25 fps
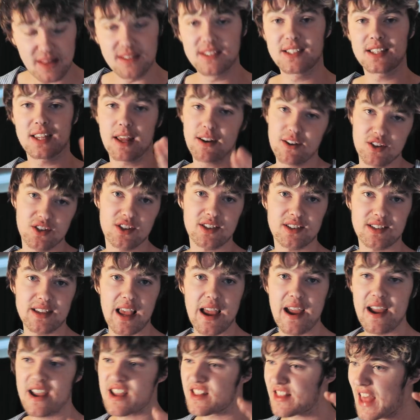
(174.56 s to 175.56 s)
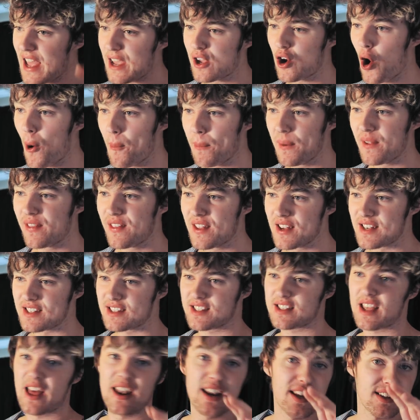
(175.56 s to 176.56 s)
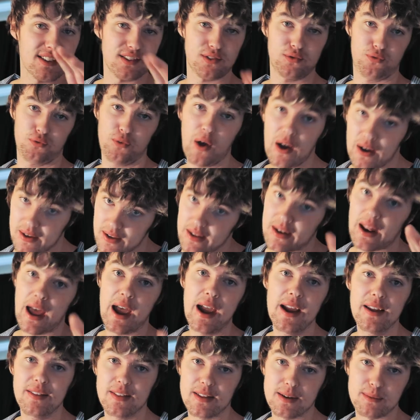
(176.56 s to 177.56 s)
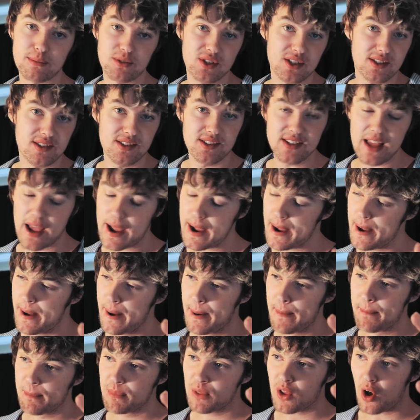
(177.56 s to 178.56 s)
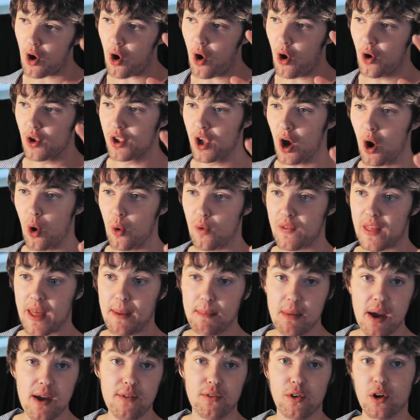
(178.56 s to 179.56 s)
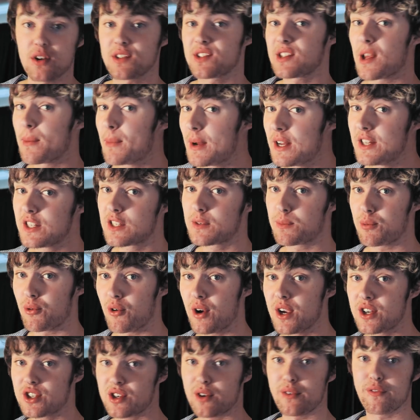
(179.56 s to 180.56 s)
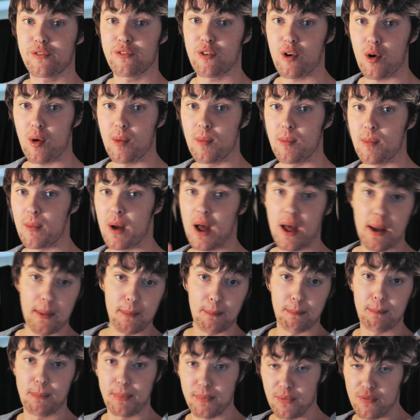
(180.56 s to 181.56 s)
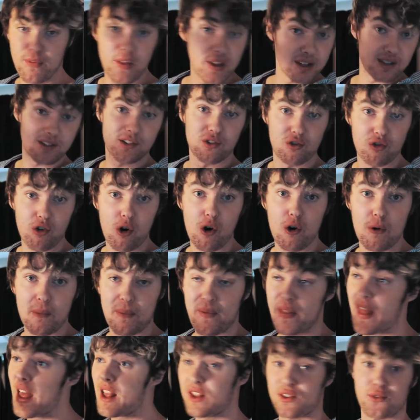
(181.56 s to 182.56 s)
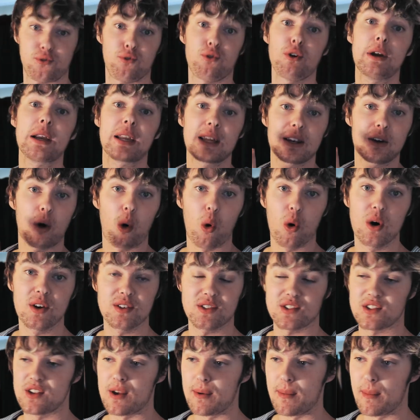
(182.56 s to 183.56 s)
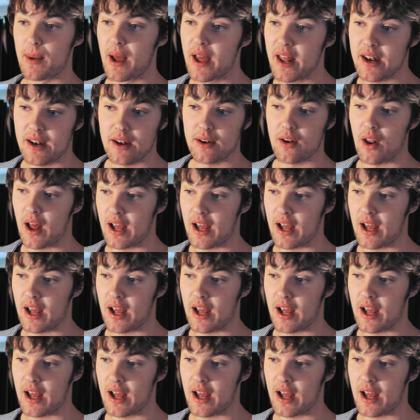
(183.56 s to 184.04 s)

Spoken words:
Instead of just saying, they copied this, let's hate them, just say, oh, yo, they may have got some inspiration from this group, that's freaking awesome. And